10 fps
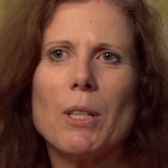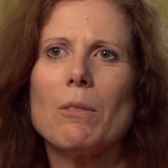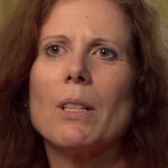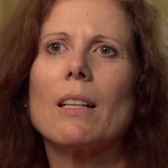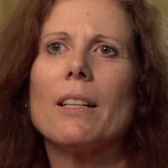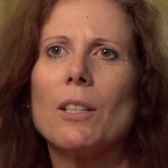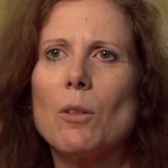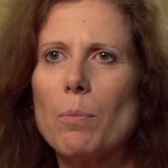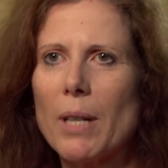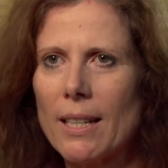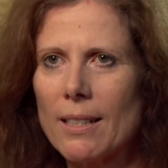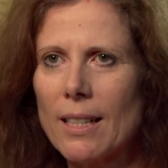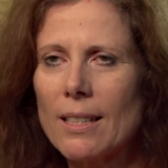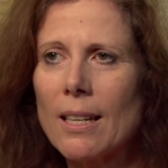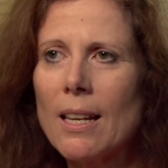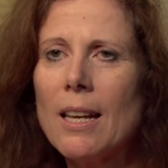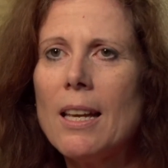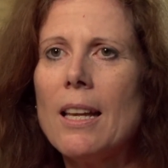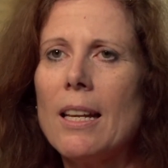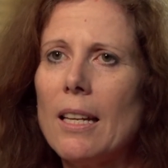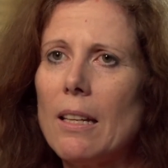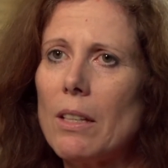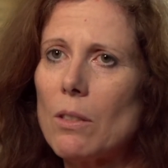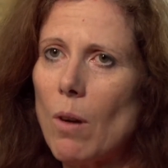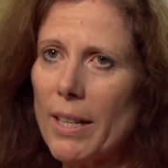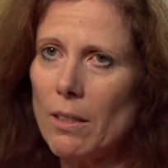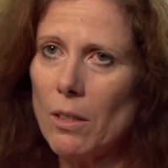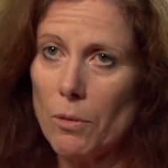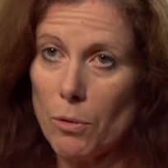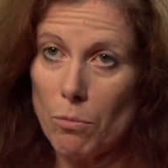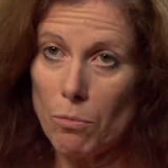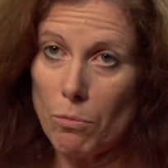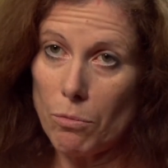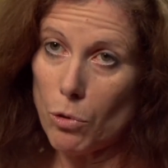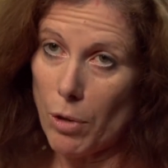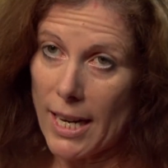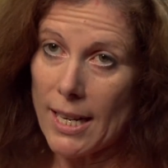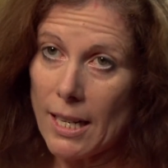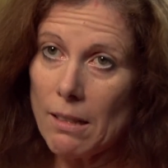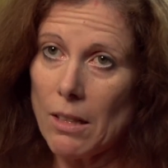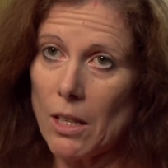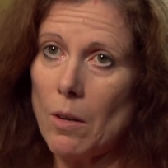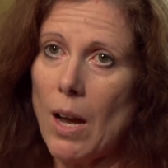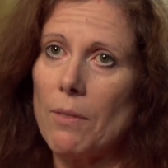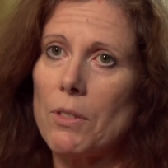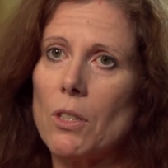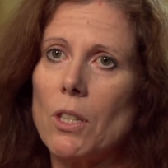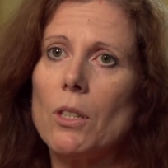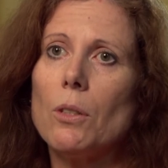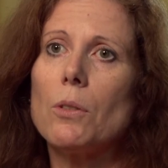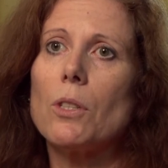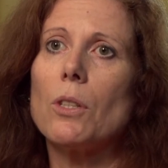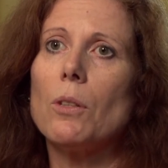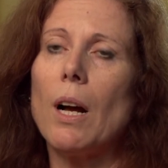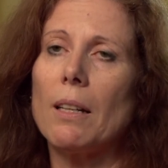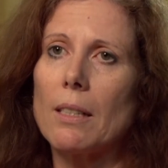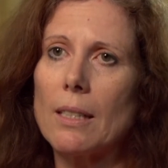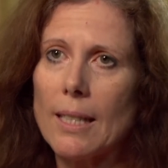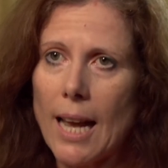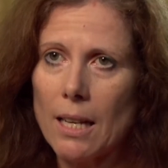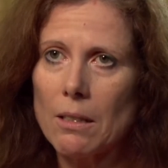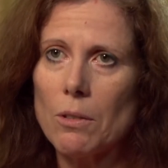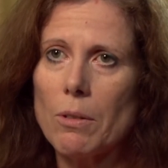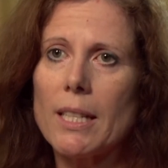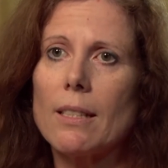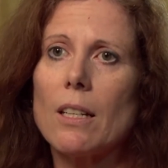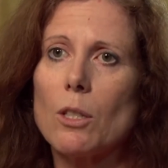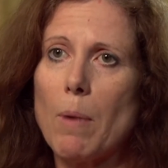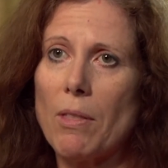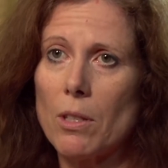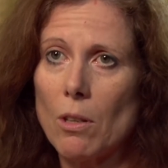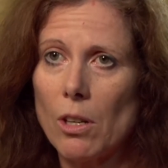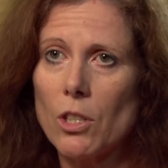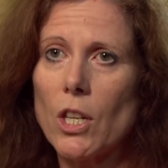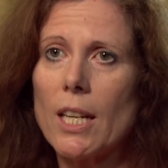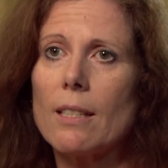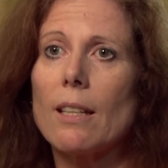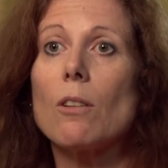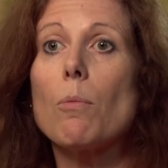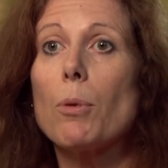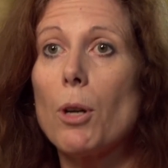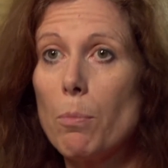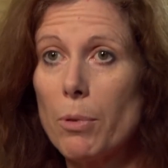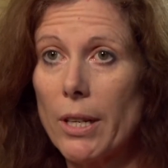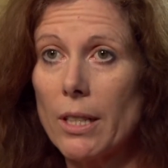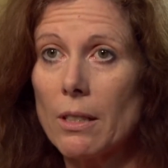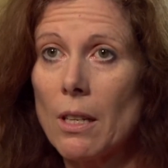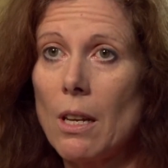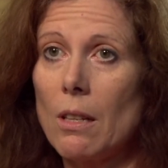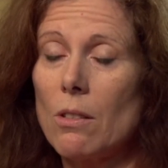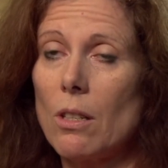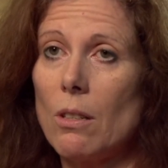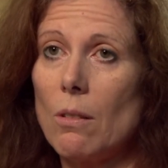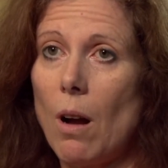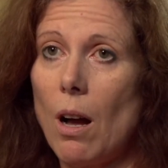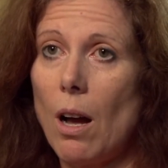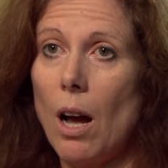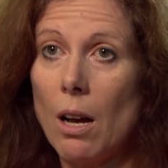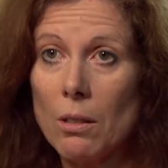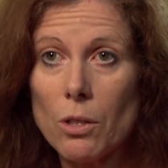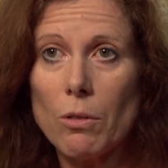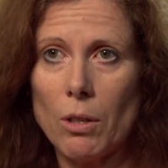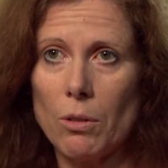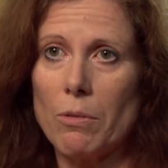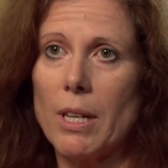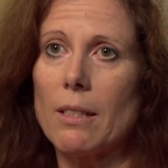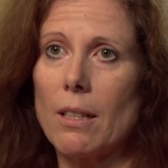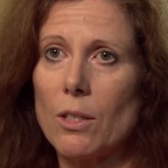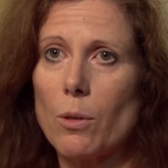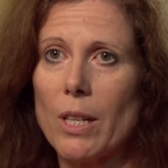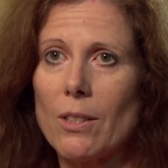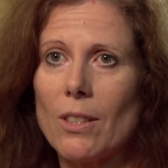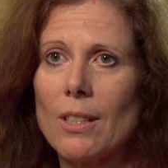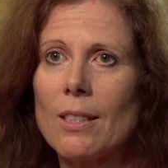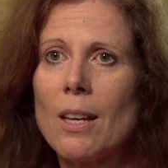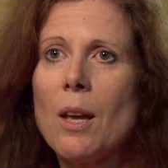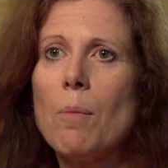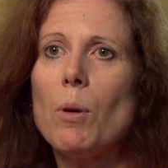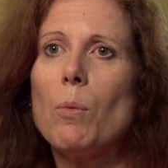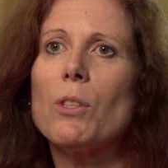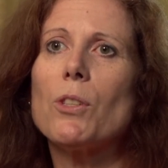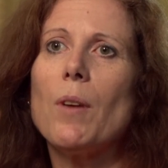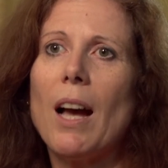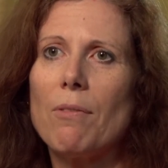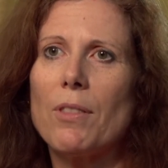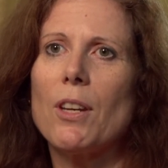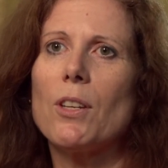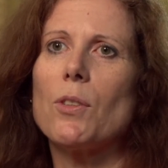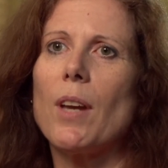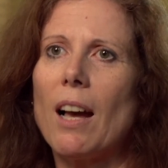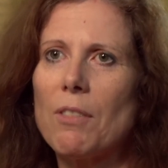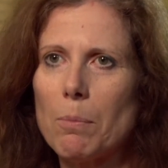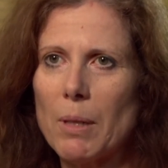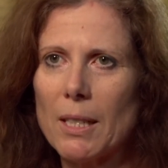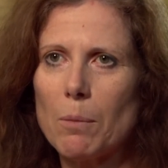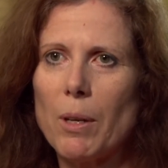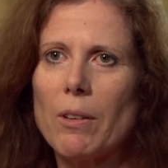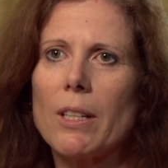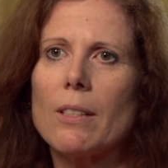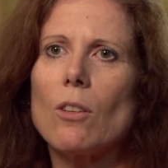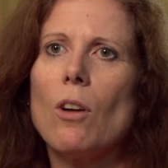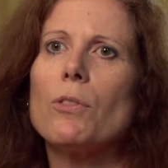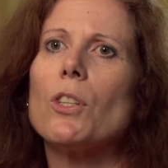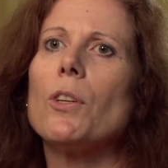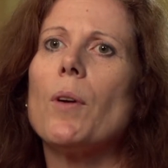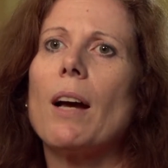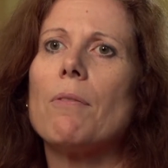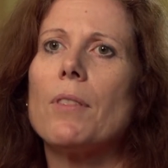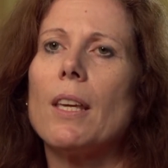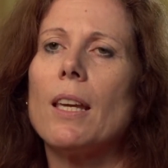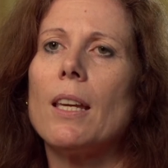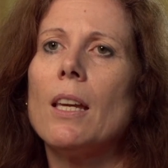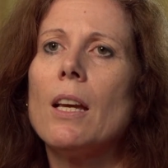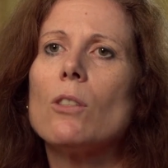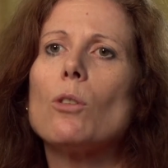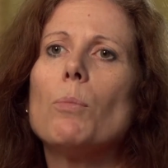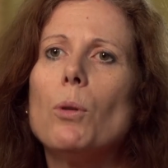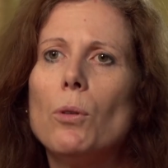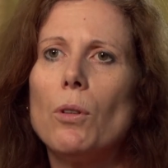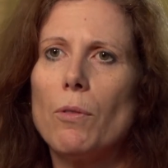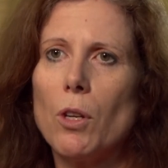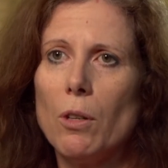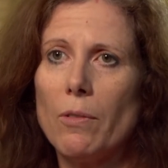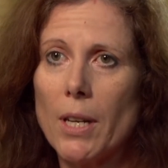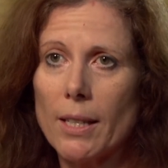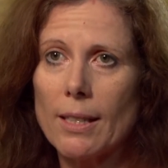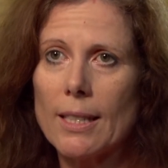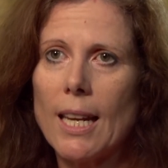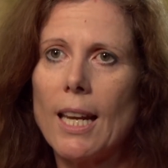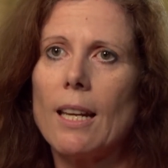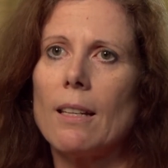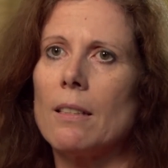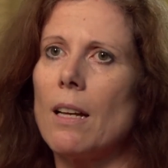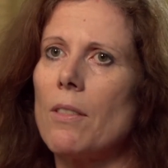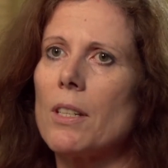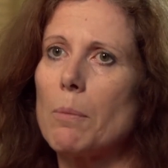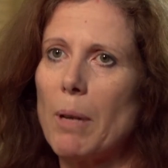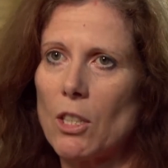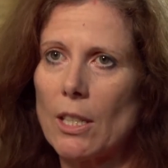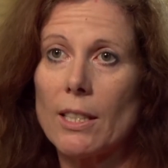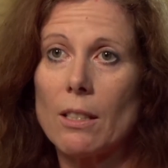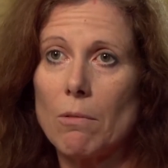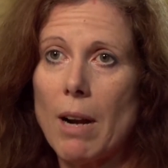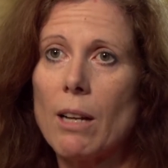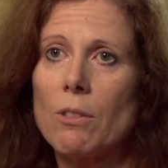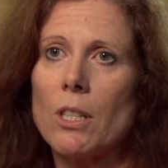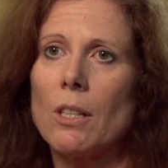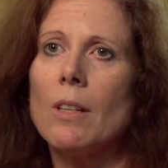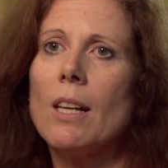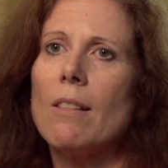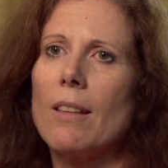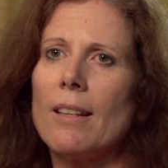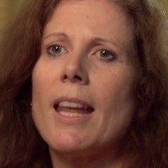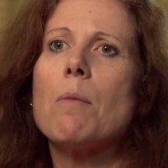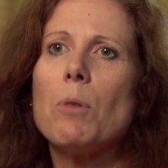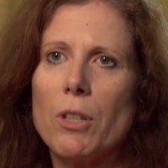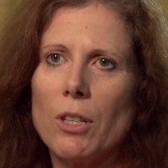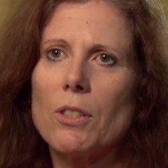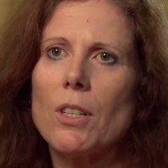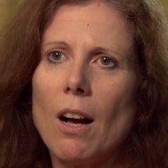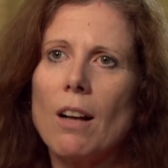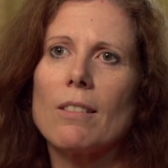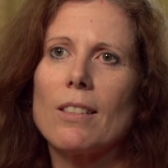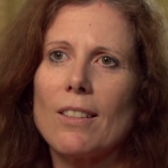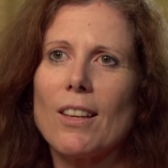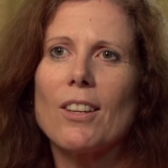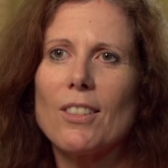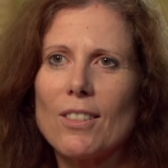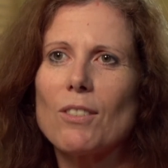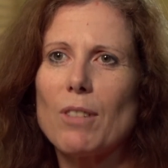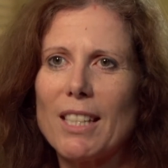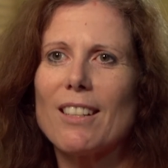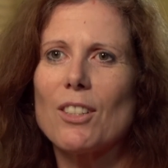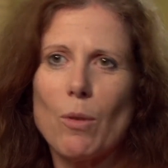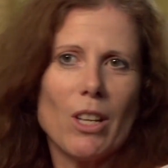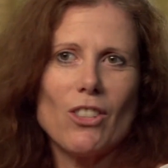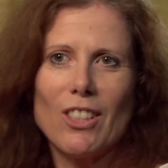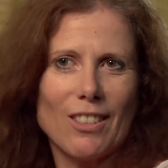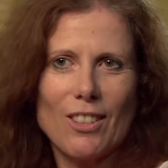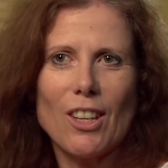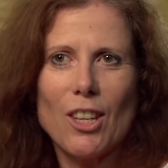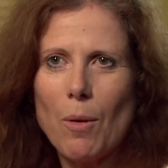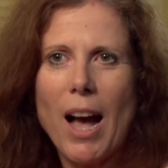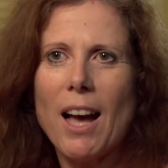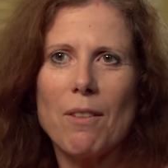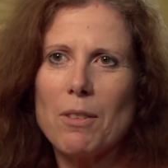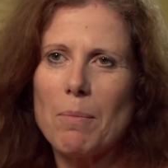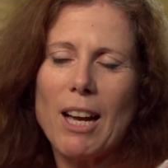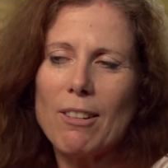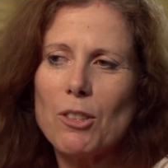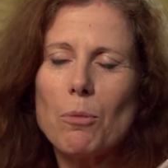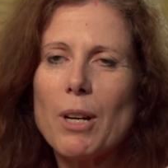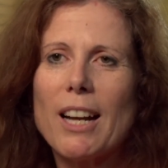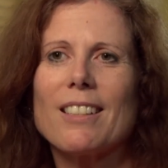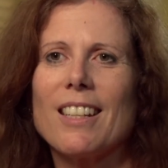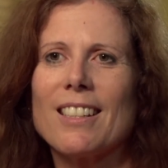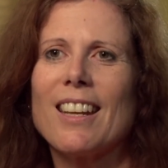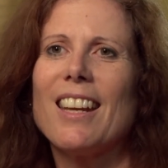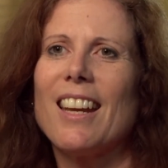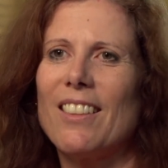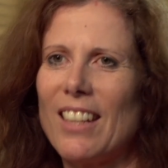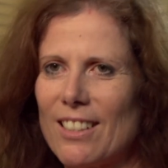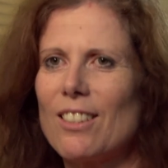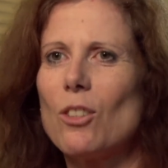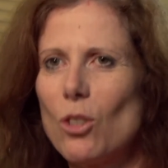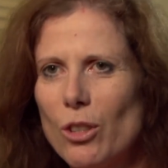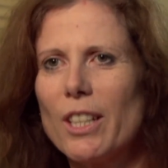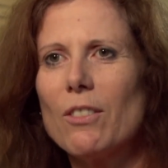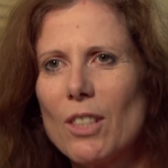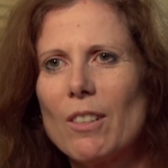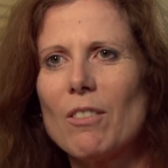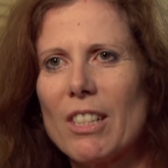when you're in clinical practice. There's quite a lot of training that you have to do to understand the research methodologies that are appropriate to answering your research questions. But once you have those, you have some experience, often you have the support of the university and other specialists around you that enable you to answer those research questions that you have about your practice. And that's the joy of doing